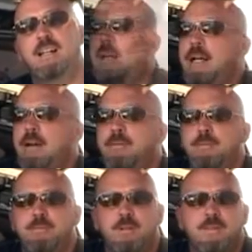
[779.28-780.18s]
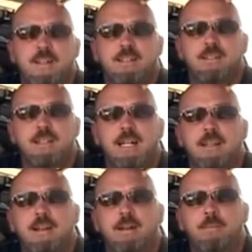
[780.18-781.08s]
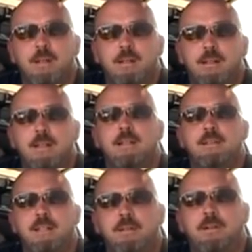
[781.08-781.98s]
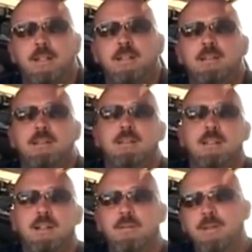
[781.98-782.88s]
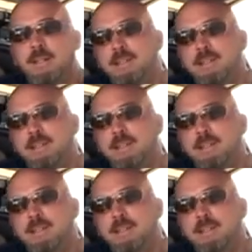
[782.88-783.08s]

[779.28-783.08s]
I got one thing to say to them: sit on it. You know what I mean?